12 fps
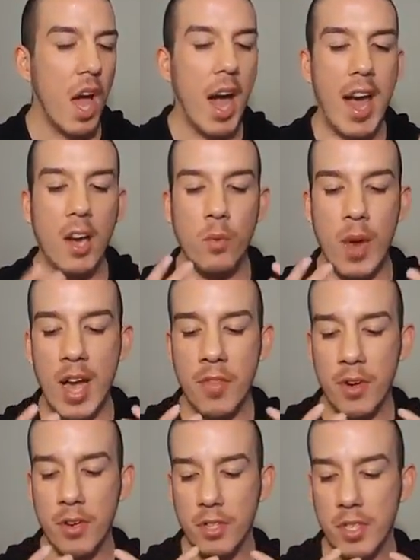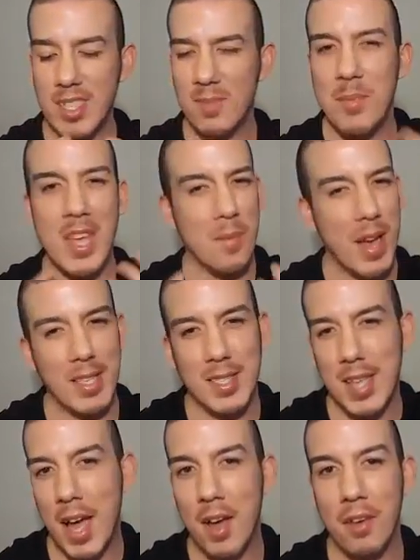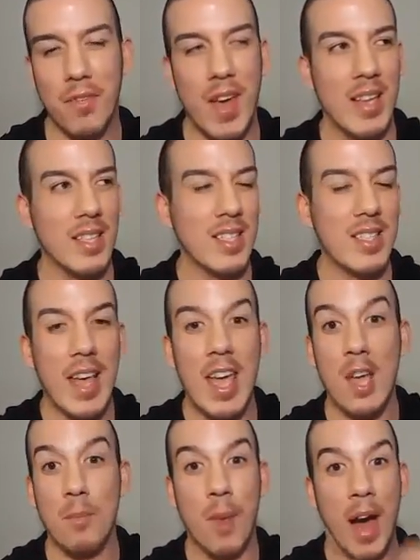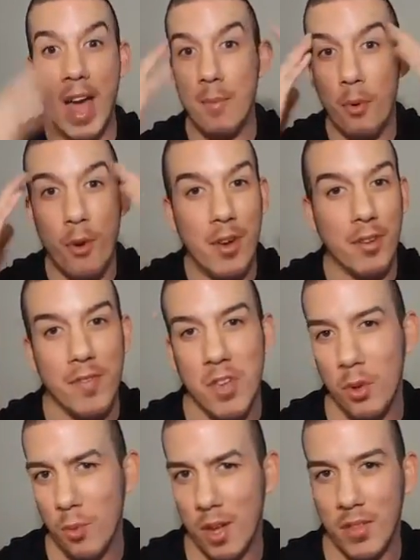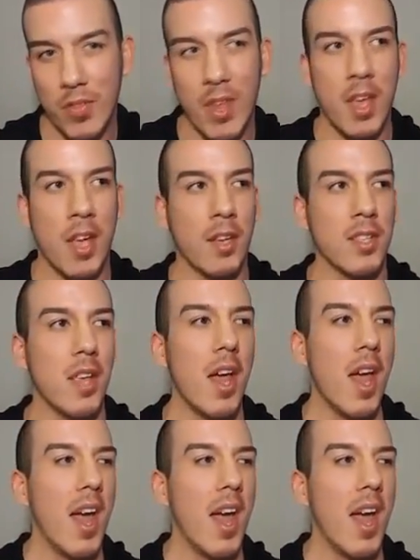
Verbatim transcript: I'd rather just be myself and say my point of view on things